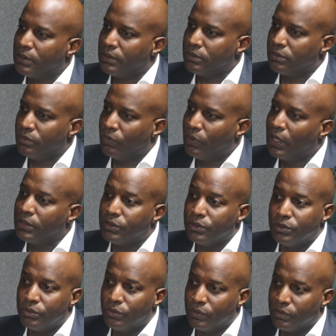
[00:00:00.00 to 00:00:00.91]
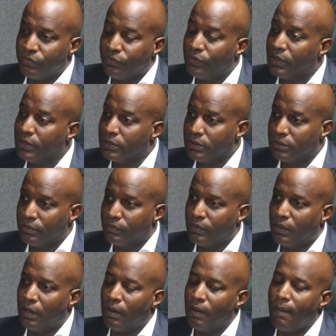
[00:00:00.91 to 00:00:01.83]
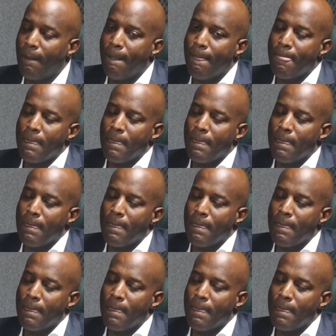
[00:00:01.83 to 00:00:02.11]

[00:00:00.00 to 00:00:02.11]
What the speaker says: it. Yeah. Want to do it, first of all.